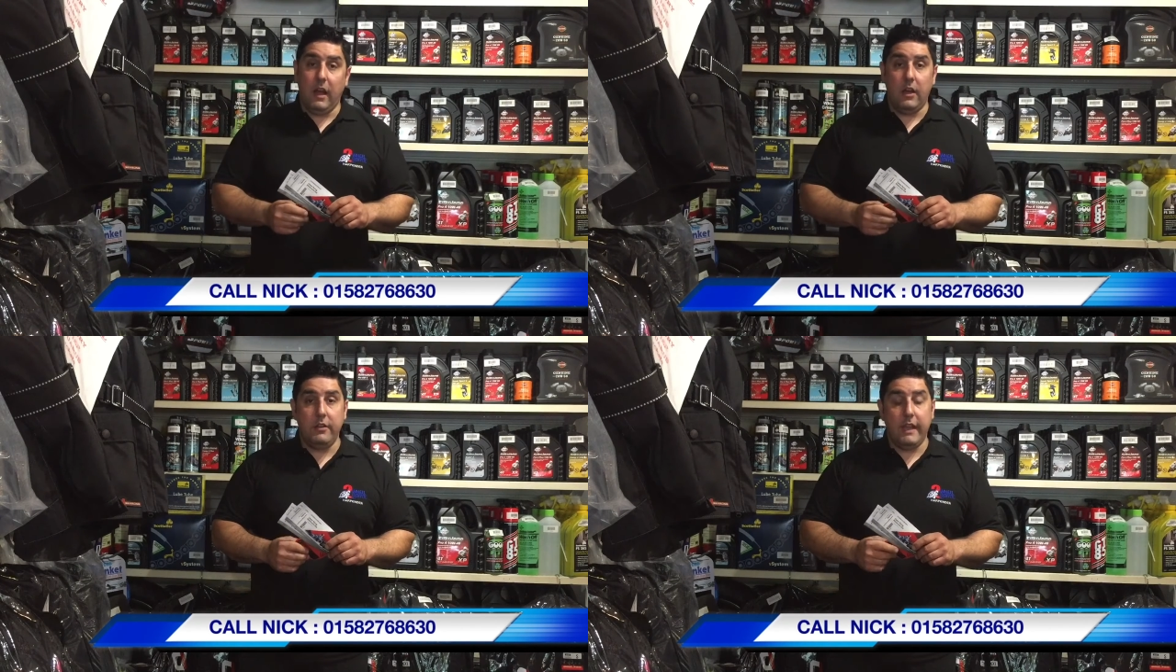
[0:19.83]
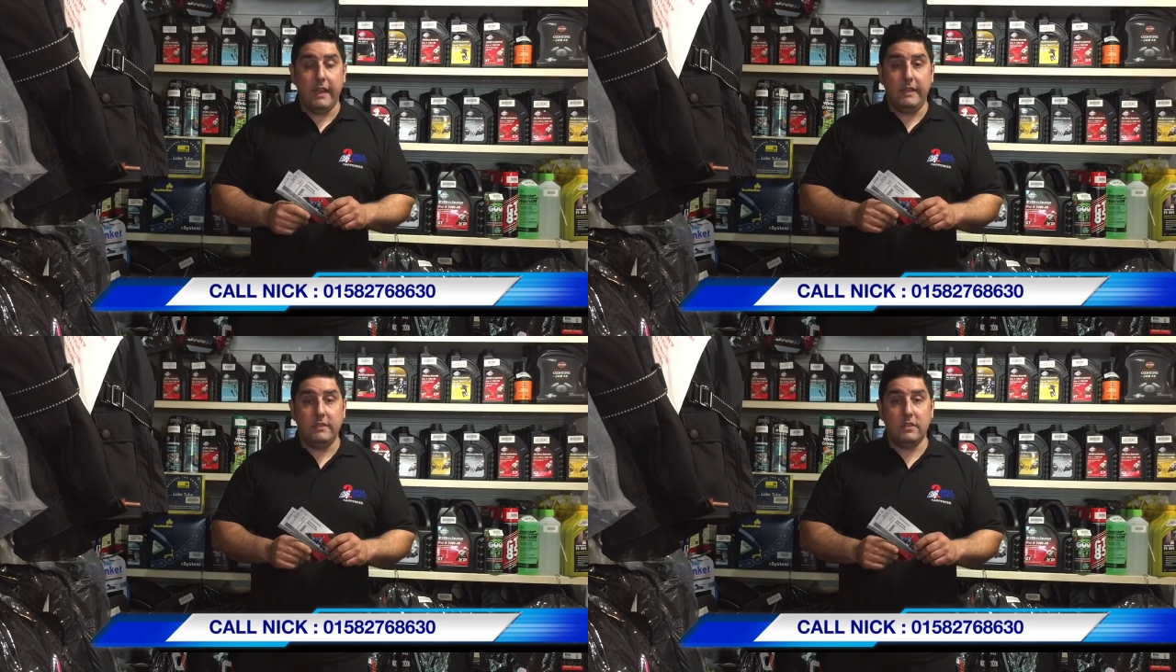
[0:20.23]

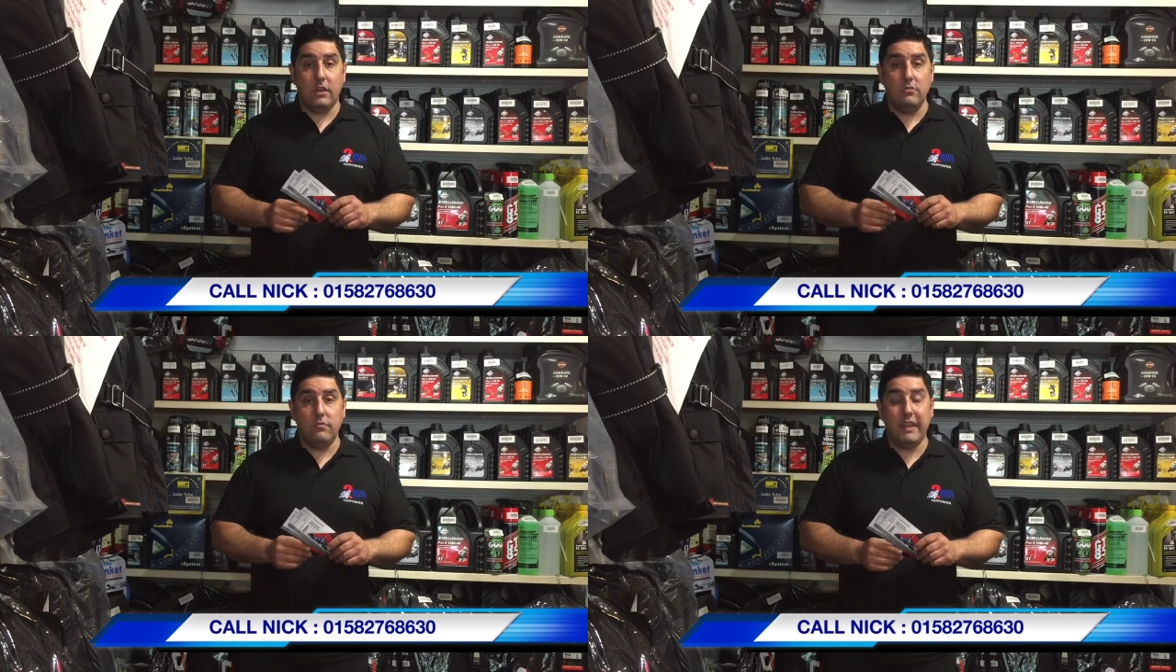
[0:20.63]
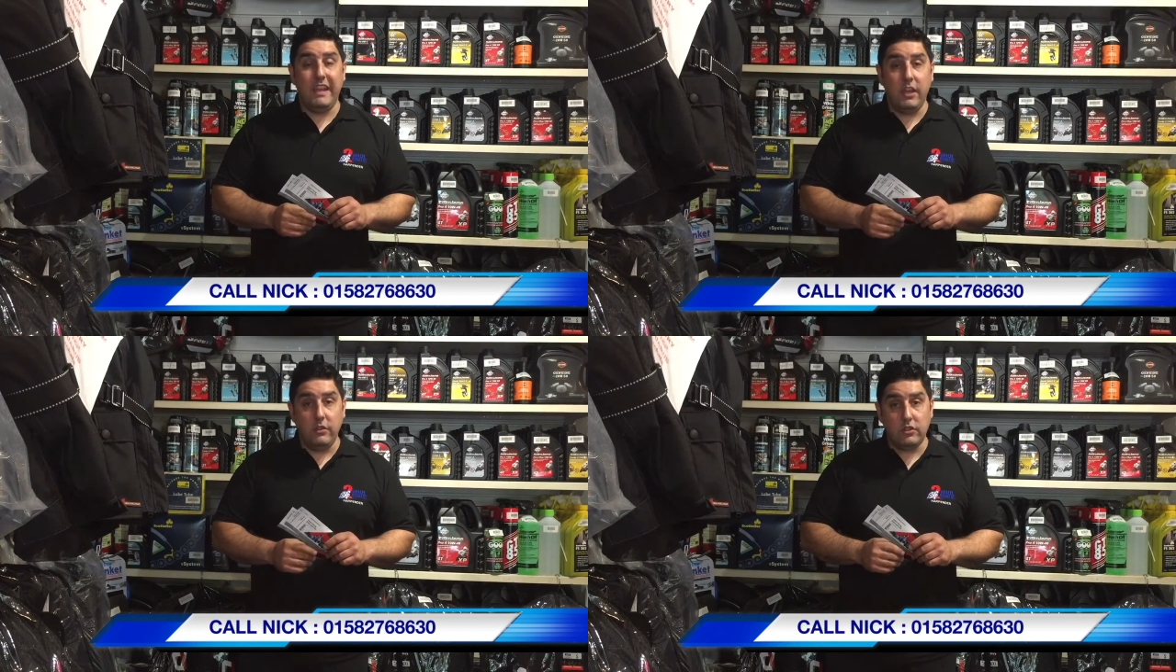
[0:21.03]
Okay, so
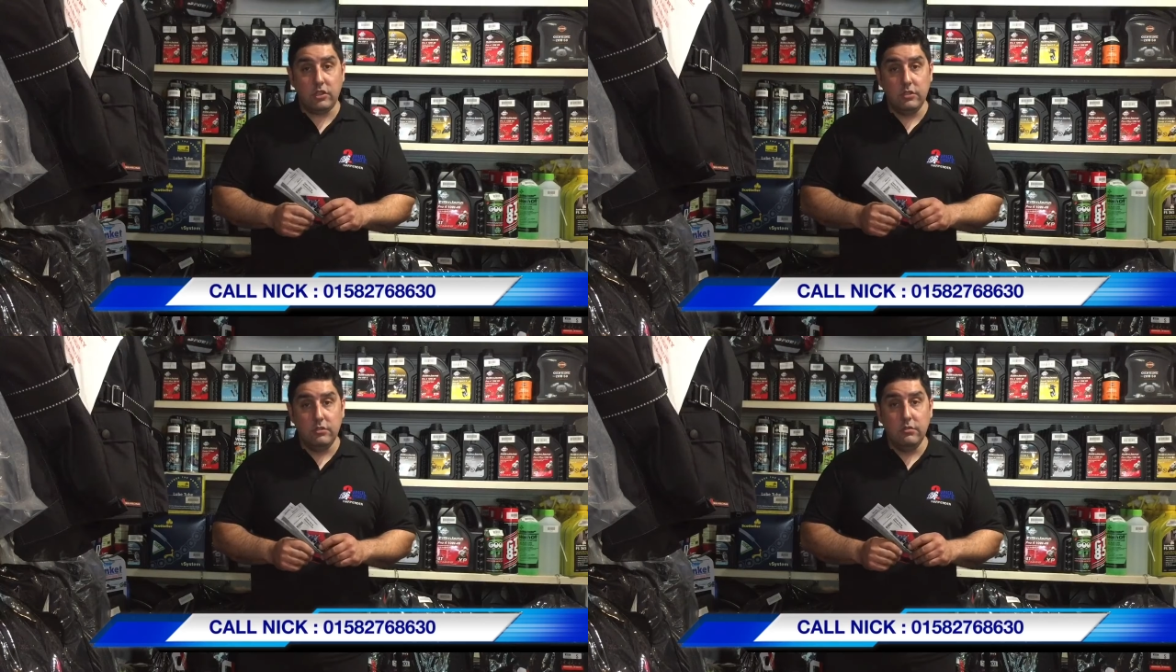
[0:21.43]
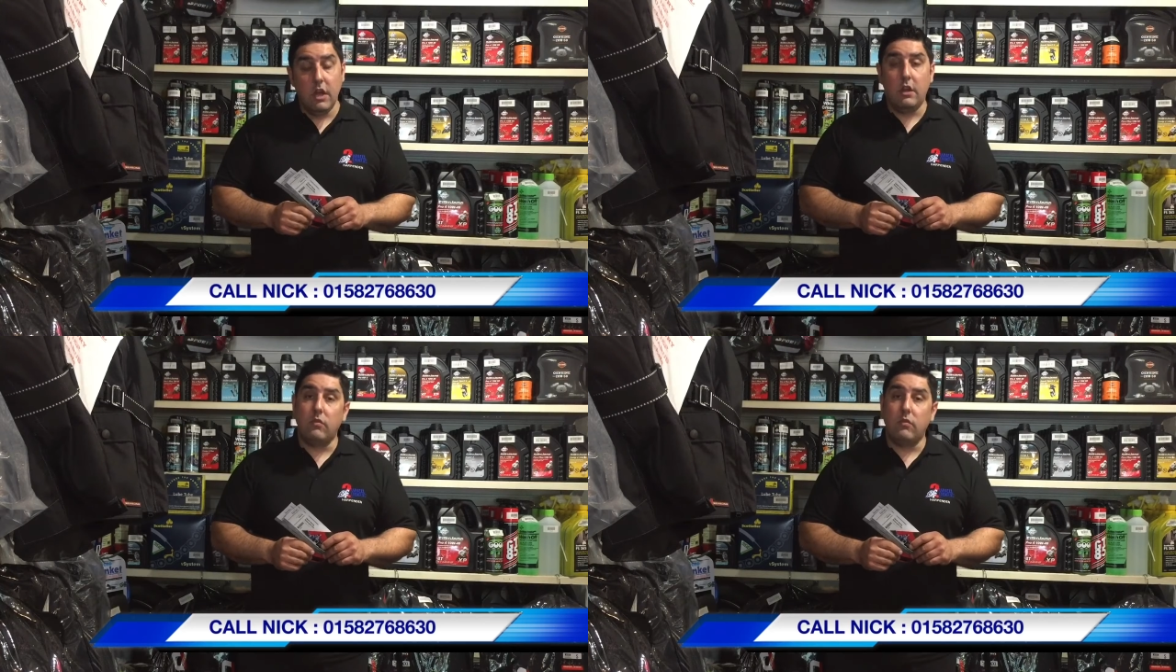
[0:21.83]
thank you to